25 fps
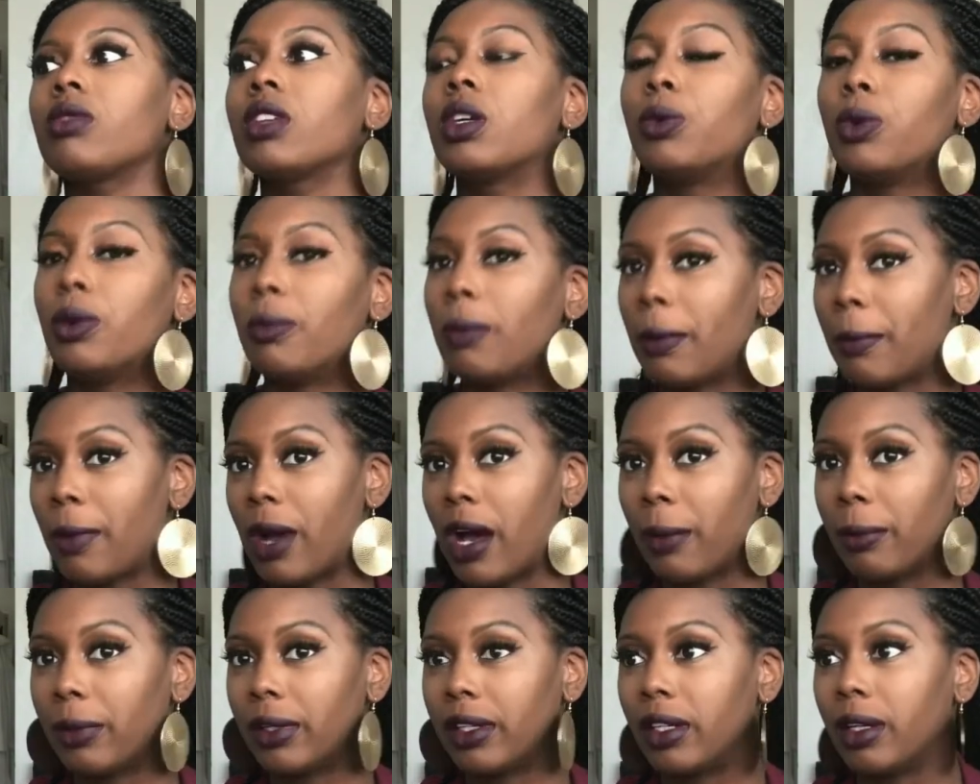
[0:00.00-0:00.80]
with my
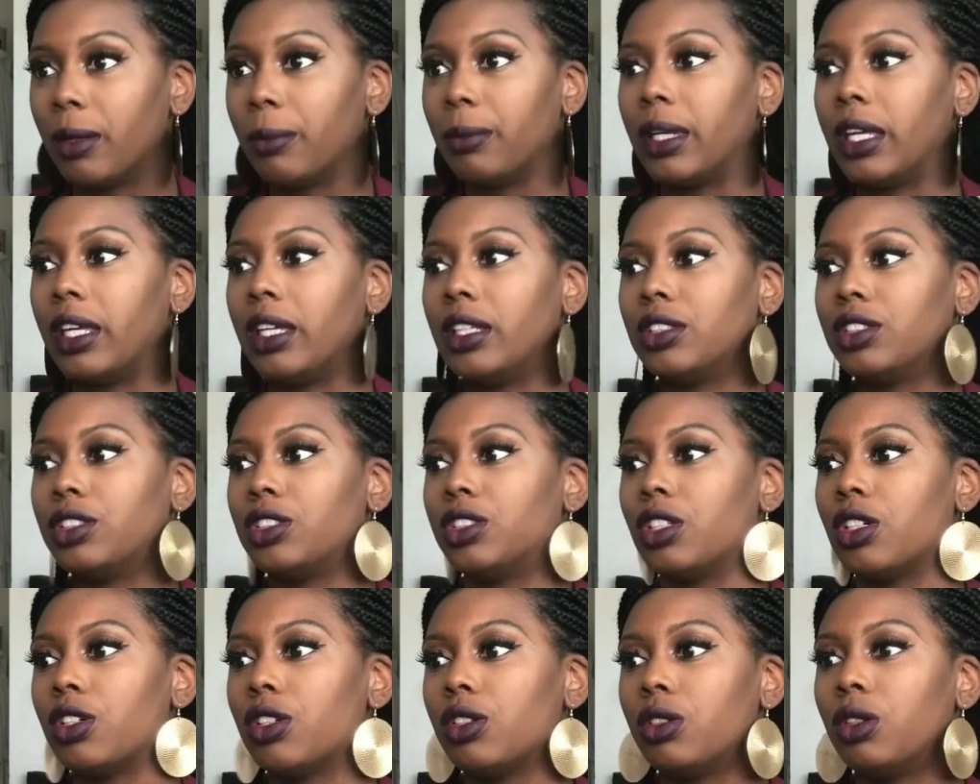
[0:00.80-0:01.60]
mom and them, and
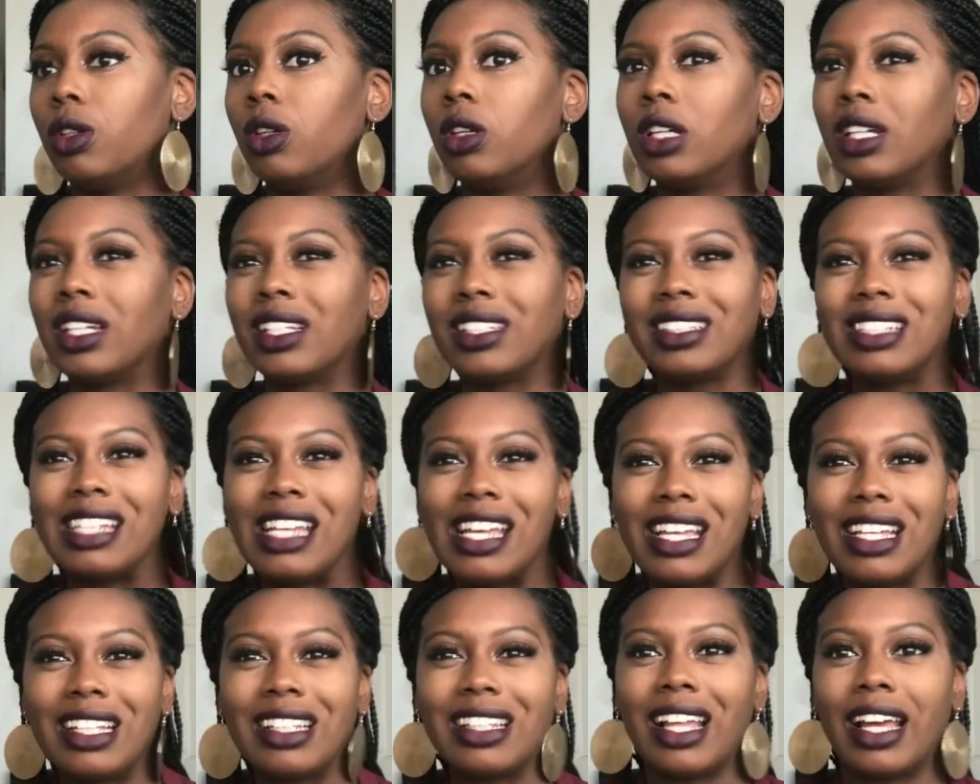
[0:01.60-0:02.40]
so
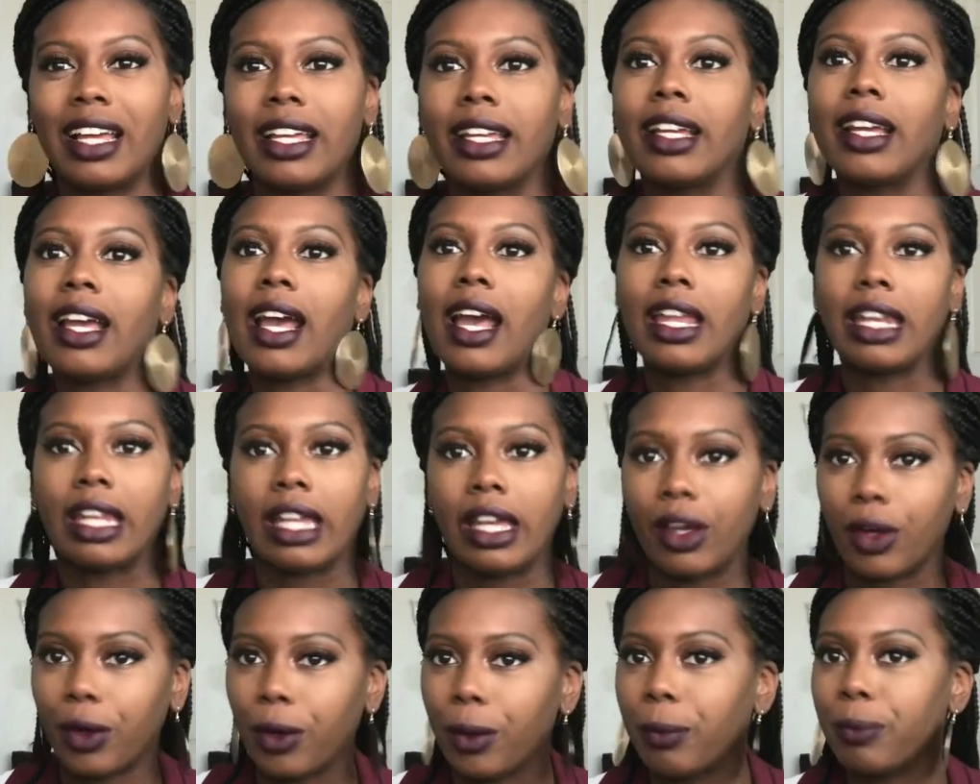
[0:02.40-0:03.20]
it like kind of
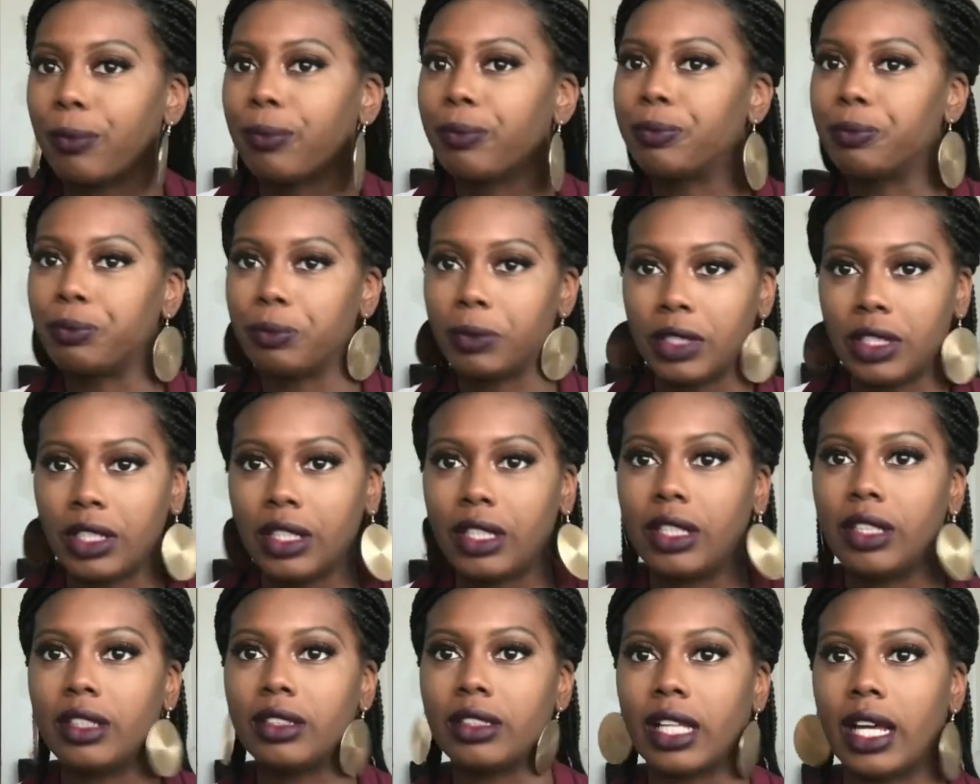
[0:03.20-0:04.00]
helped
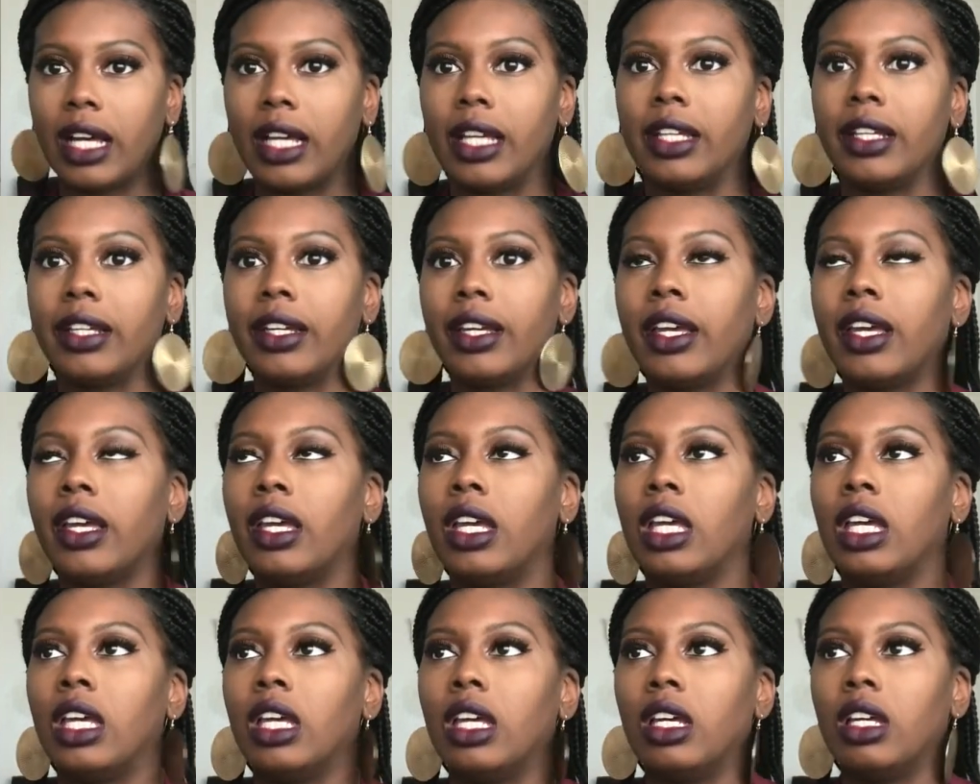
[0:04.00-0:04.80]
me, like,
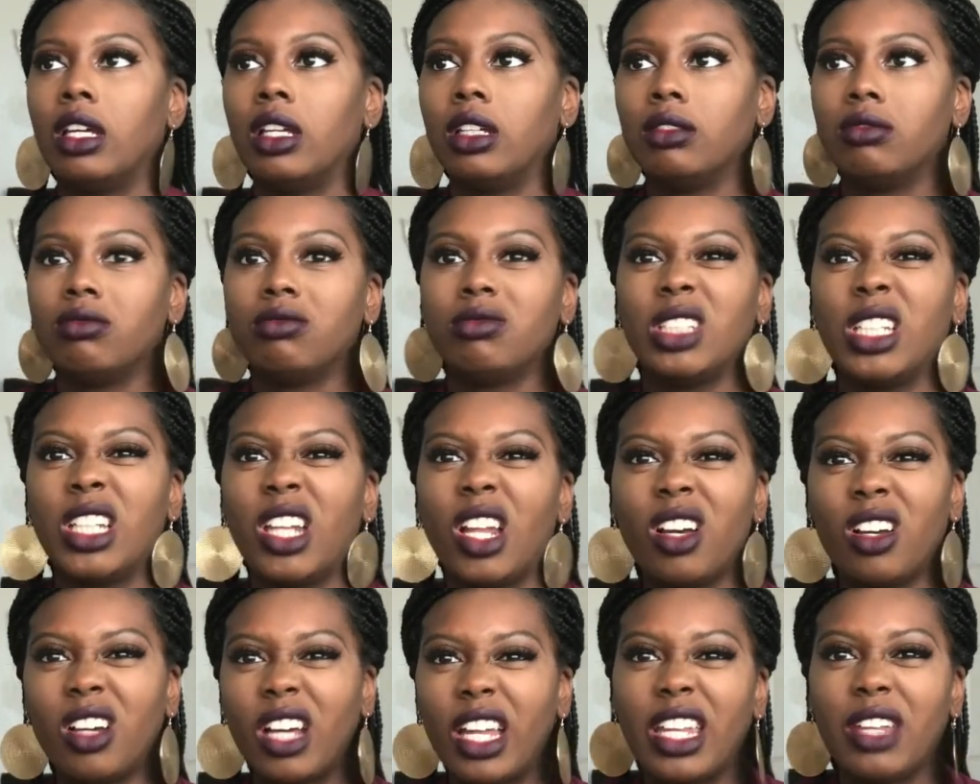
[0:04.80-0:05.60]
you
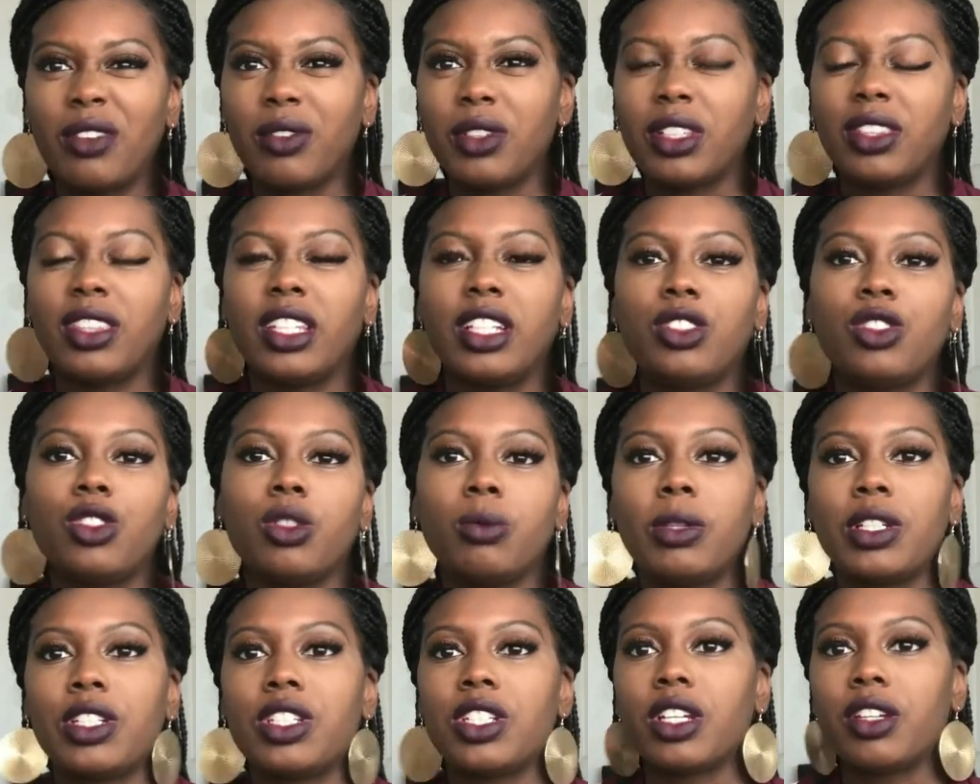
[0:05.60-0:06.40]
know, I didn't really think too
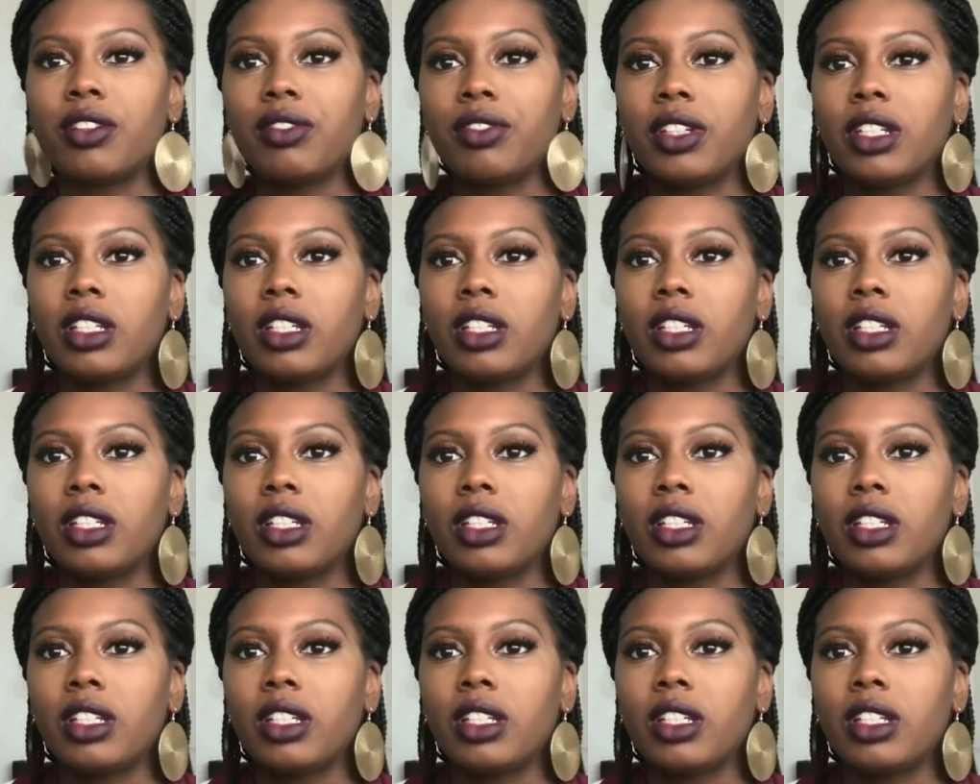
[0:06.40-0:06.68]
much of